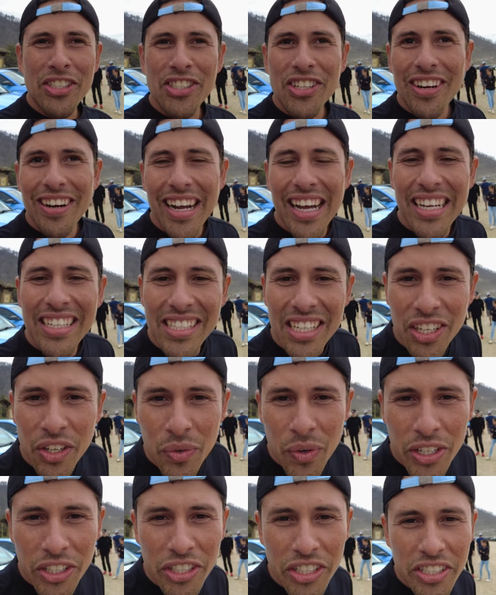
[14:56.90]
start asking
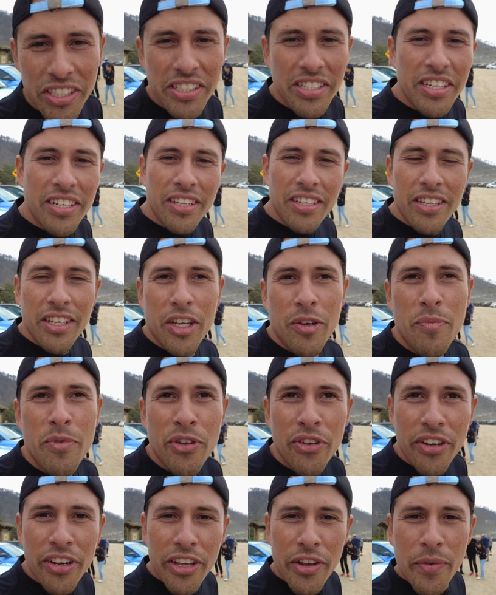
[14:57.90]
questions to the
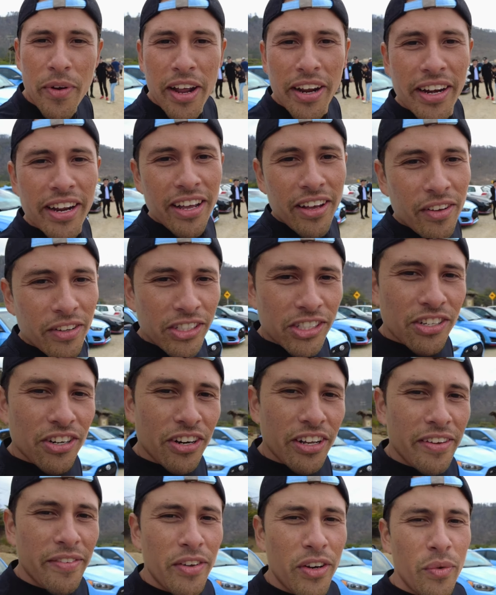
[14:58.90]
community right now and
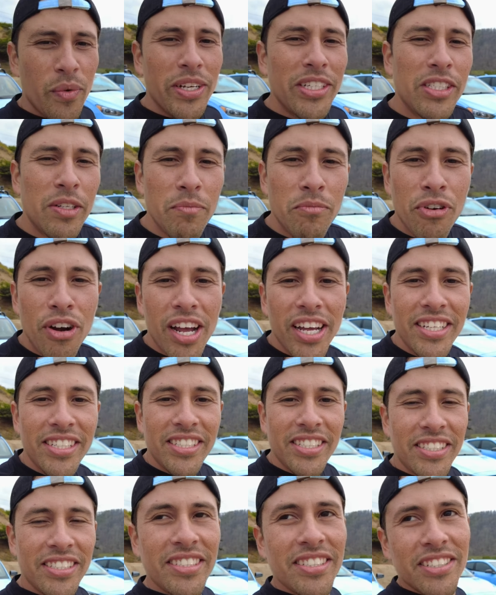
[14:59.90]
start giving away some
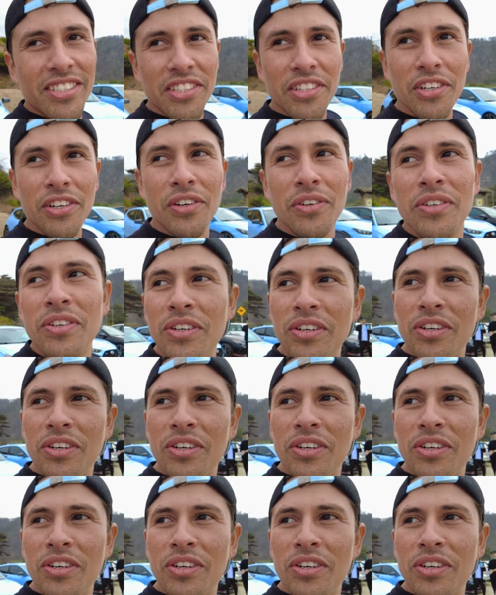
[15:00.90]
prizes. So